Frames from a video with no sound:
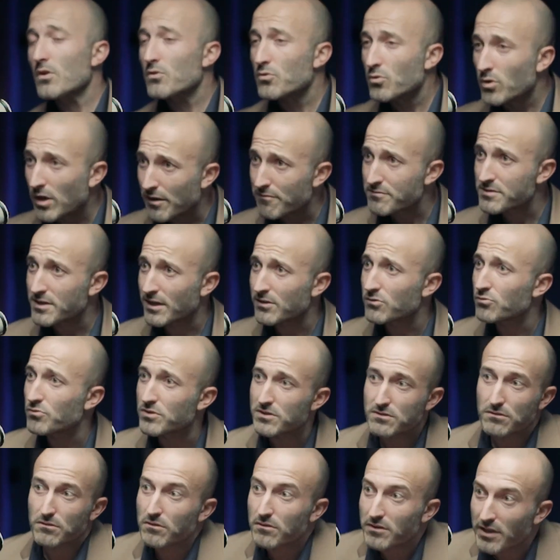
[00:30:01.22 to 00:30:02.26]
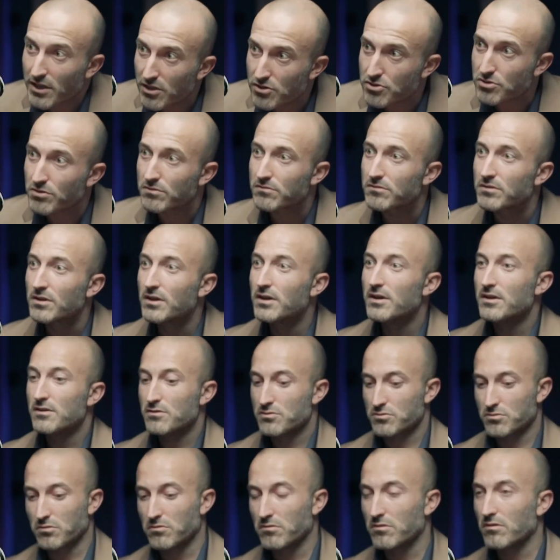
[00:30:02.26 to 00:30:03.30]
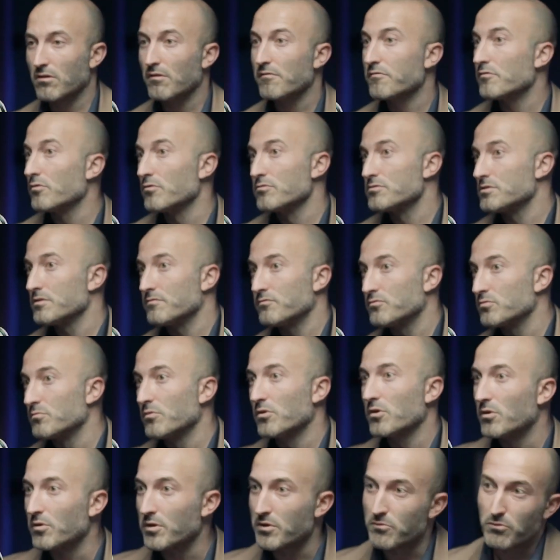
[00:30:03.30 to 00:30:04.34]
You don't have that with an agent. So of course, if tomorrow